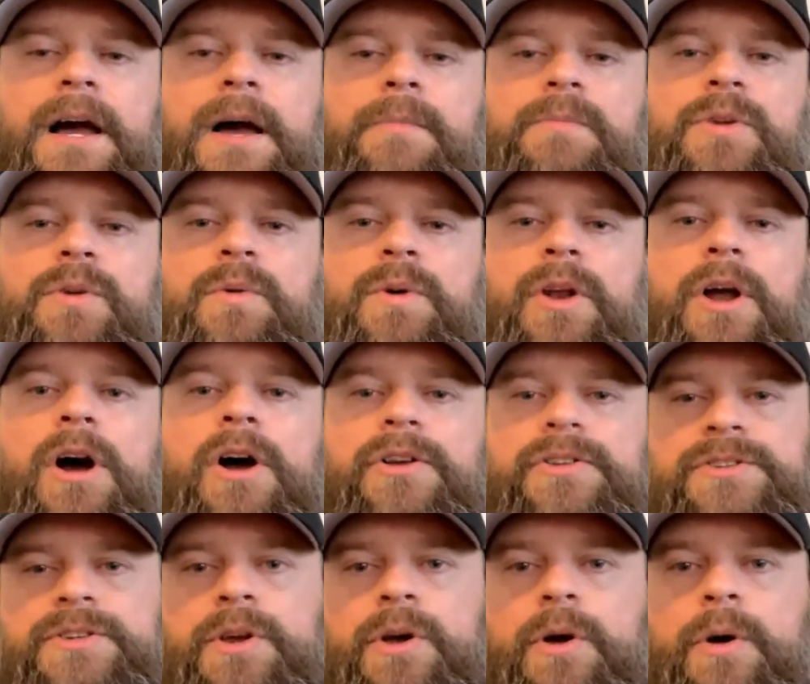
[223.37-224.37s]
you would
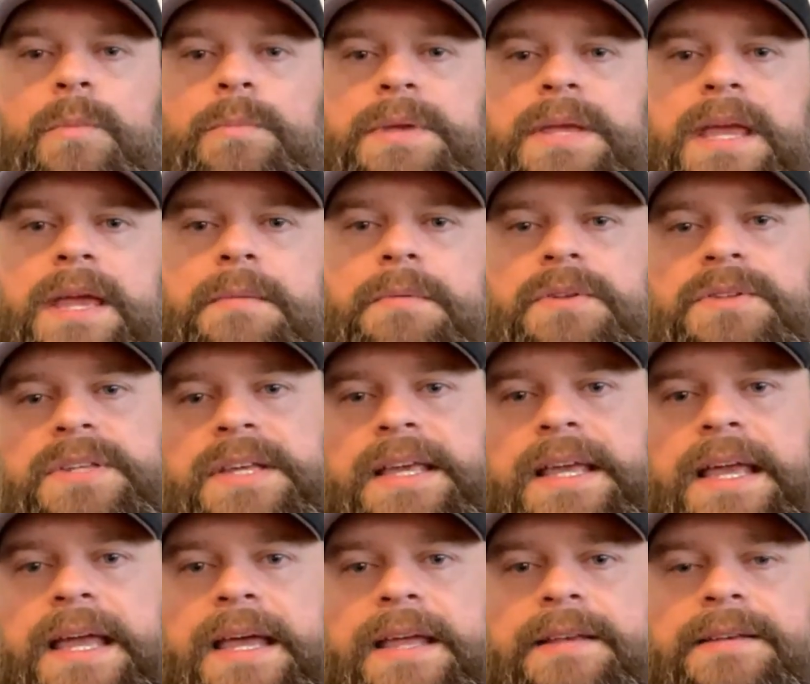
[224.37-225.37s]
also be able to
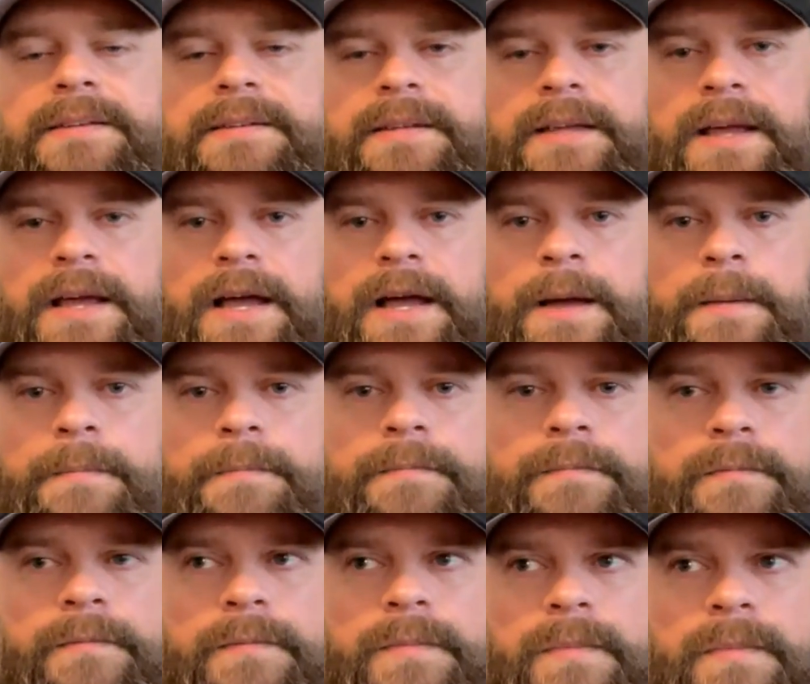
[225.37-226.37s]
get
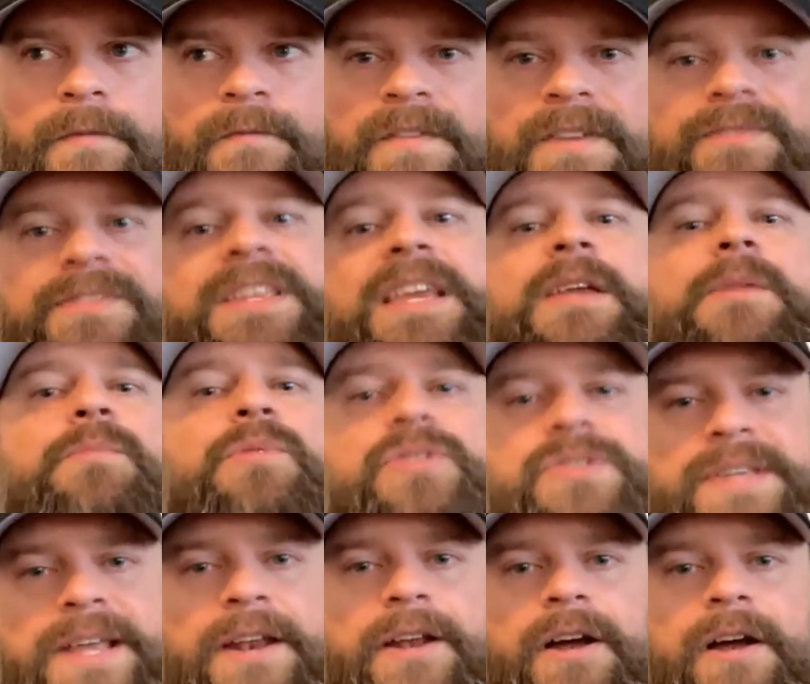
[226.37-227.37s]

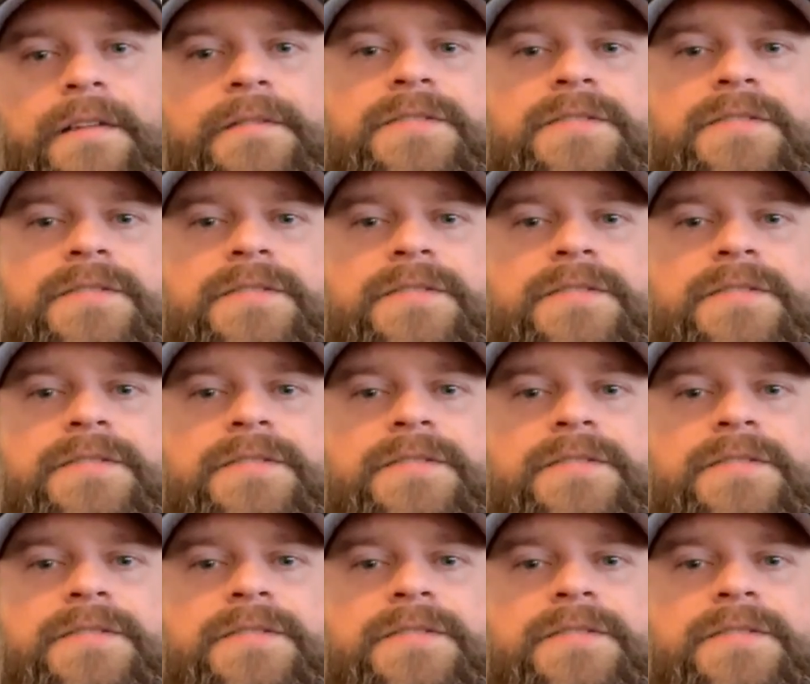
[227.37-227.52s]
15% off.